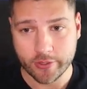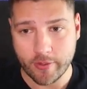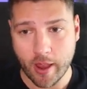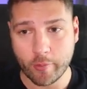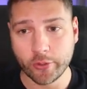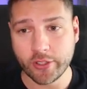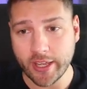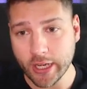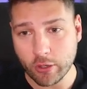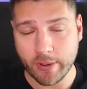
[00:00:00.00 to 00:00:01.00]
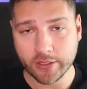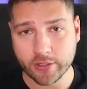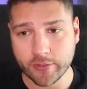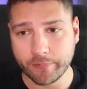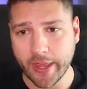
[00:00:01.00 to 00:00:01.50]
I'm going to increment
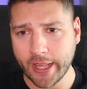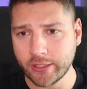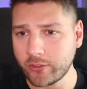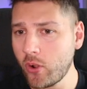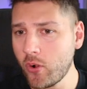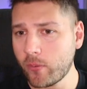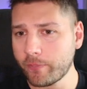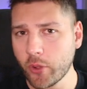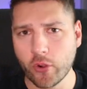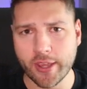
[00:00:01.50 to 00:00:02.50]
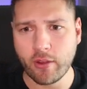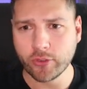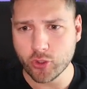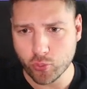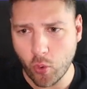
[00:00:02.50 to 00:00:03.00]
and oh, our count
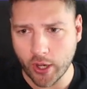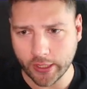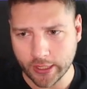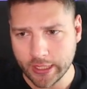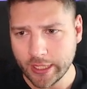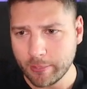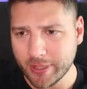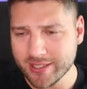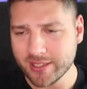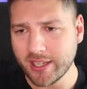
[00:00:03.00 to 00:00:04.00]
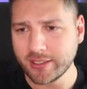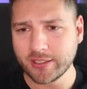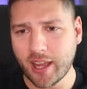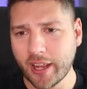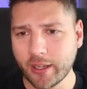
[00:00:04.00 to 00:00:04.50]
is one, but selected
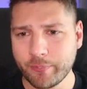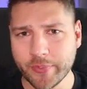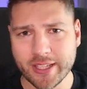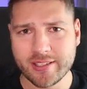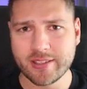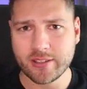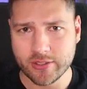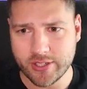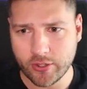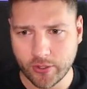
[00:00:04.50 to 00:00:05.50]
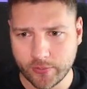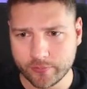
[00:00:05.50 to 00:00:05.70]
item is still zero.